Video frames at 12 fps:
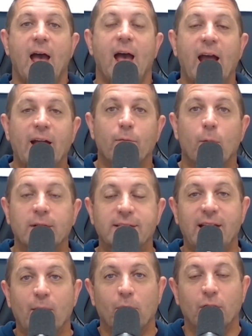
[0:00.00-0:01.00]
Hey everyone,
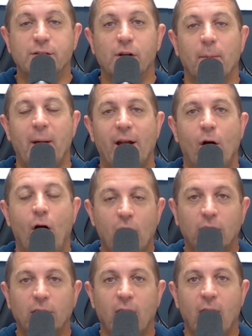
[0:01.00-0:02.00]
today we're going to talk about
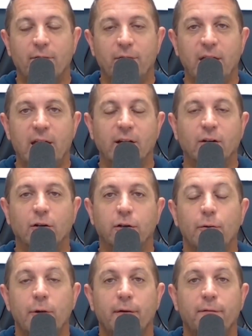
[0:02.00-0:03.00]
all of the
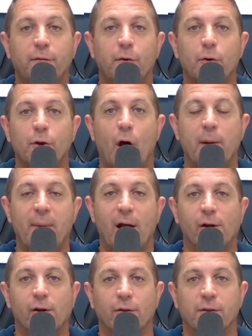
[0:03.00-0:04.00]
included food on
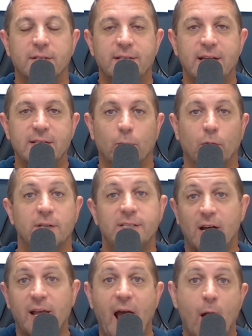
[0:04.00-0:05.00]
Mariner of the Seas, and we're going to
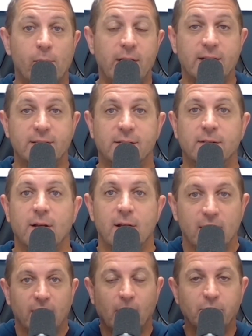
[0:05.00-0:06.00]
tell you how it is.
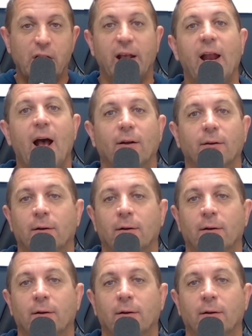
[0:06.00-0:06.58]
Come check it out.